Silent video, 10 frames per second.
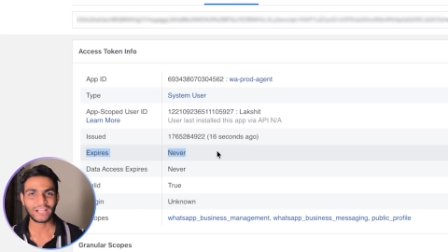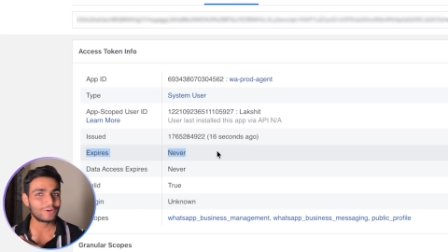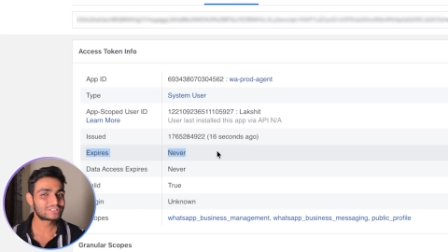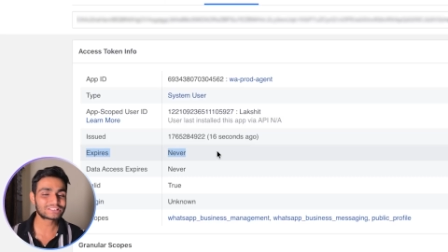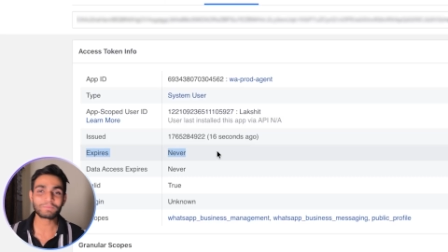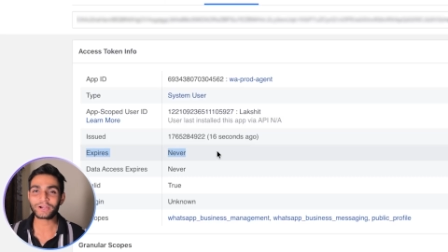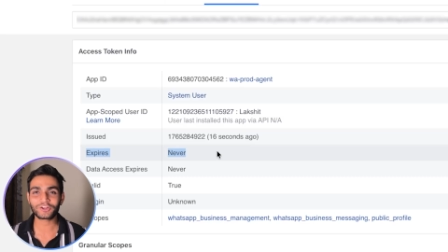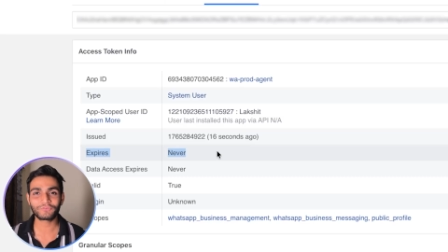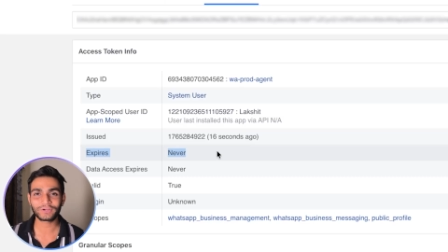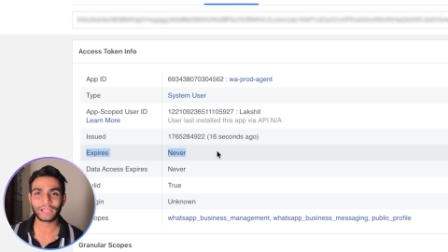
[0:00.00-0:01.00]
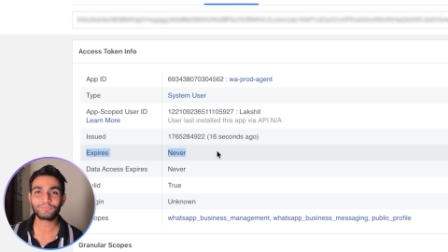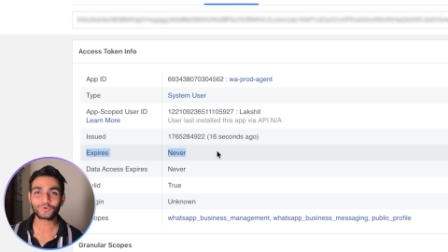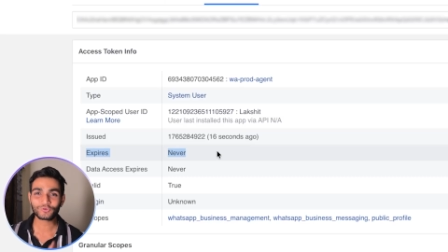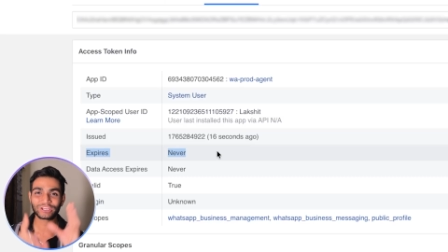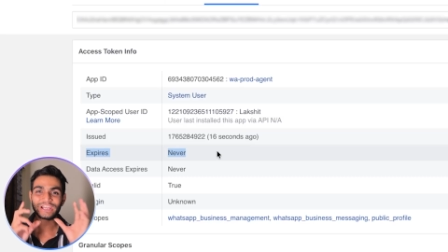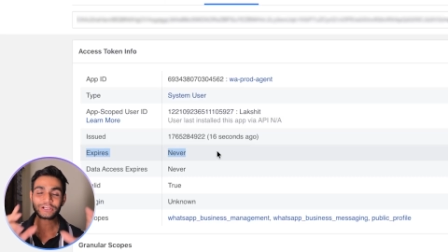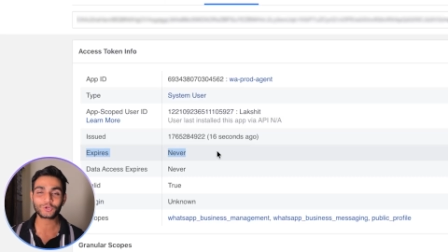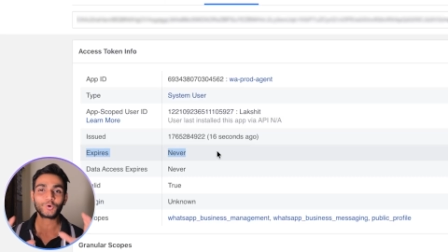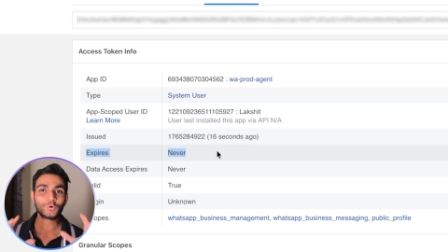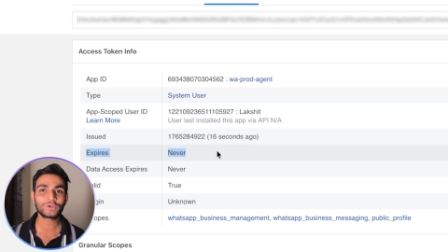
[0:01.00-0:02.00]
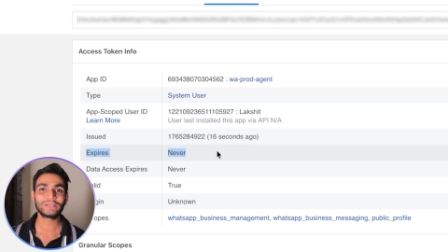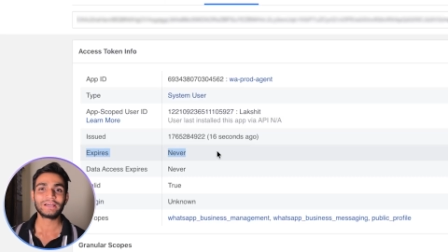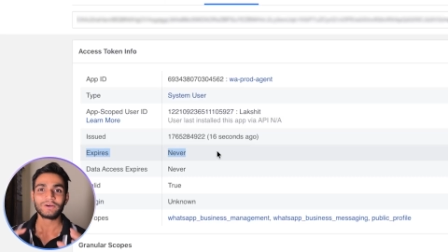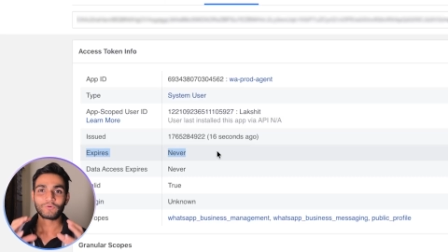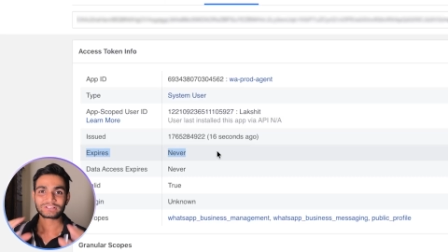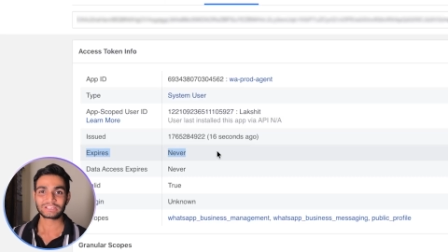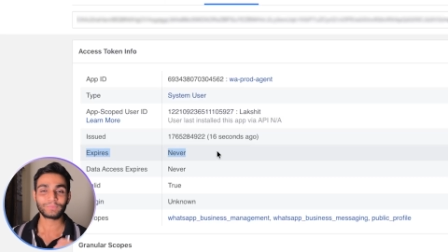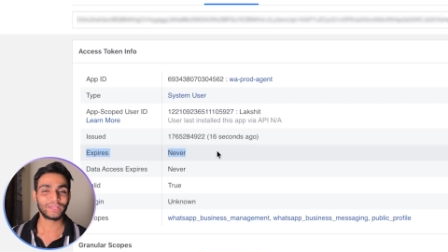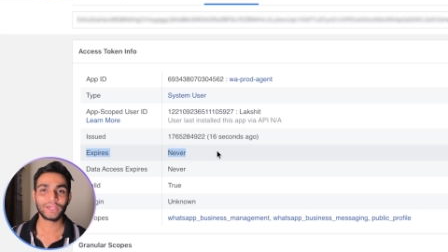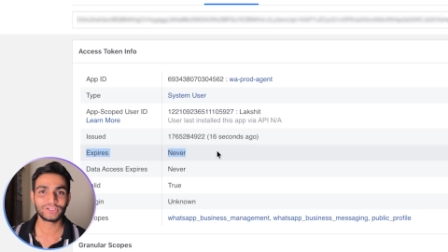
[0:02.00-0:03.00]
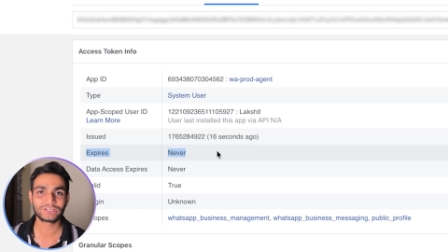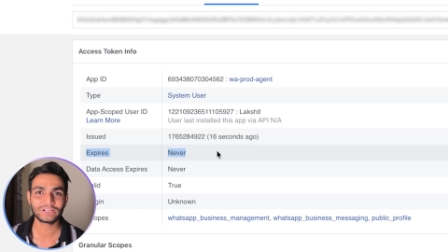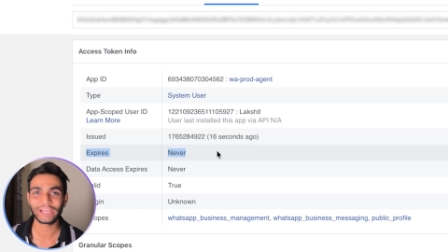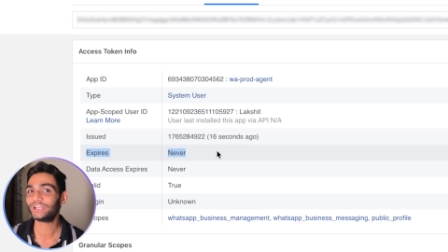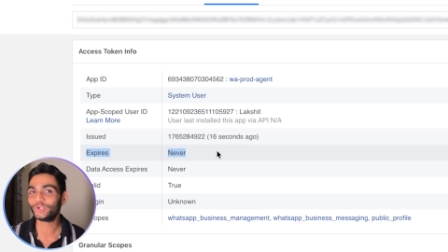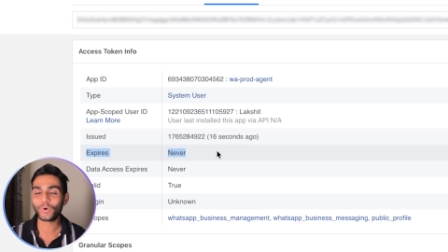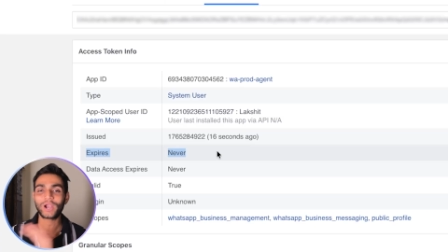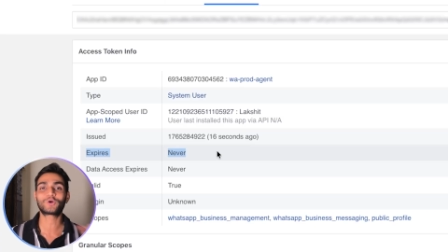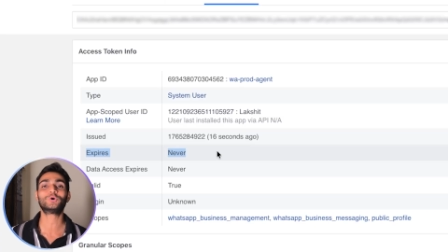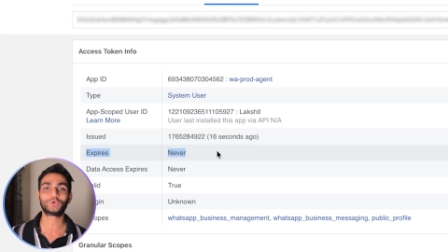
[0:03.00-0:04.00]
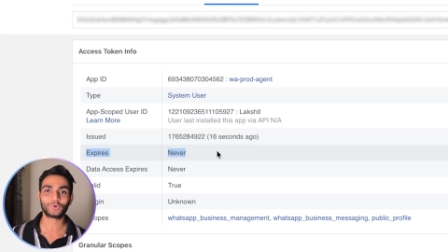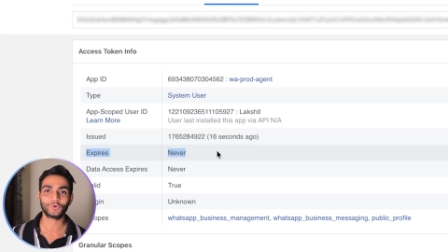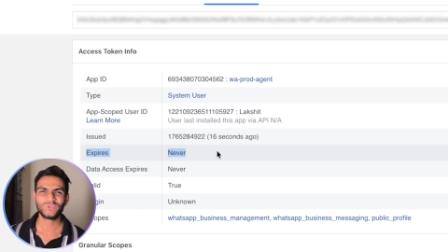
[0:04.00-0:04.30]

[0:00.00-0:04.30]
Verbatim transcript: Now it's just a matter of a time to create your own WhatsApp AI agent and you are good to go.